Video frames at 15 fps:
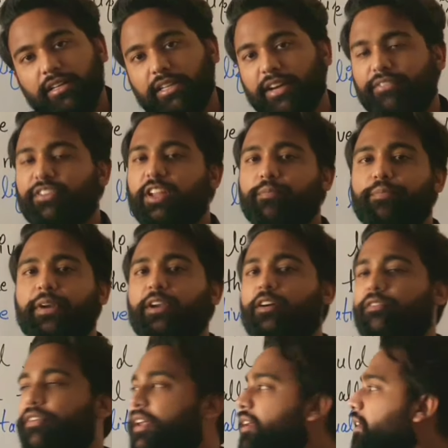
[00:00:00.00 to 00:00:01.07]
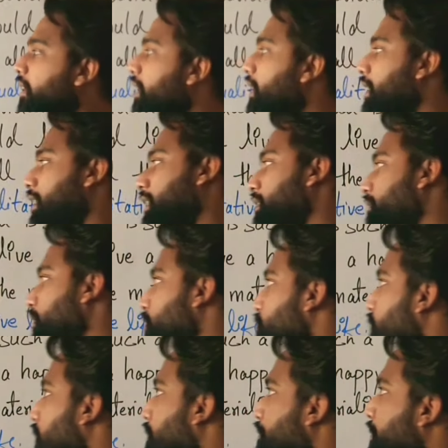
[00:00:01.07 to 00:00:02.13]
development of an
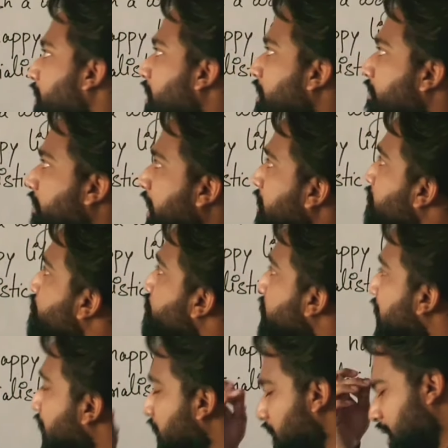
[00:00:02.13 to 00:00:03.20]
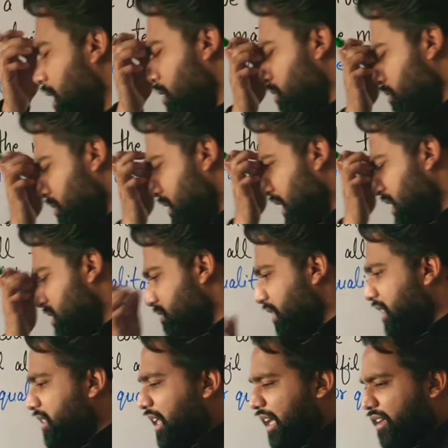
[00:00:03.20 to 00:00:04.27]
individual. Fine. Now, there is
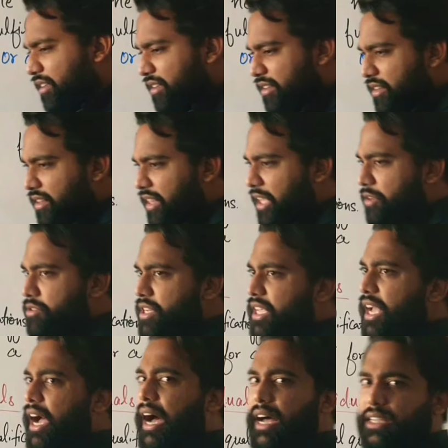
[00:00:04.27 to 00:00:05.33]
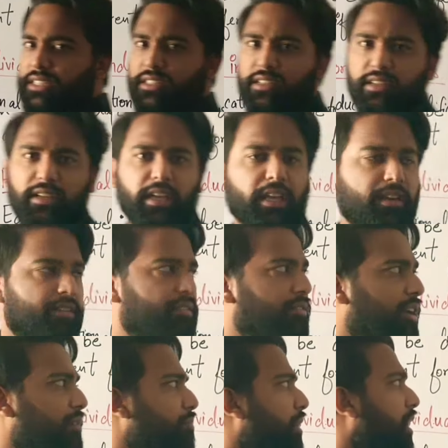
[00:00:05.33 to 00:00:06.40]
one thing they usually ask in
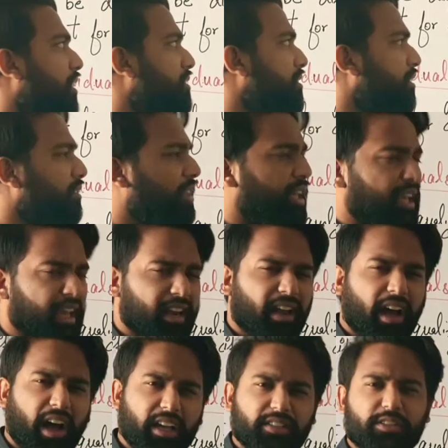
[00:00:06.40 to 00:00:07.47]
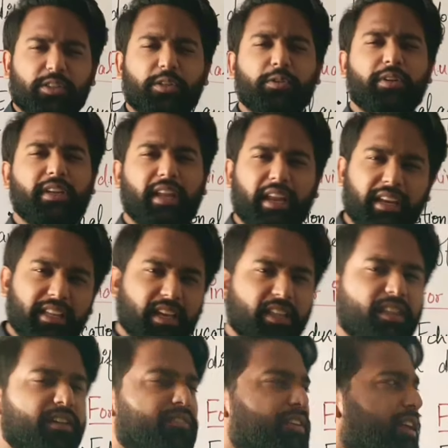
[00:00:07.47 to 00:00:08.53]
1 marks. They can ask you in any
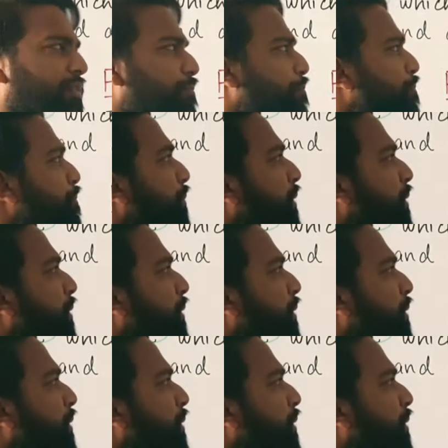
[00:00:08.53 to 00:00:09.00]
other way.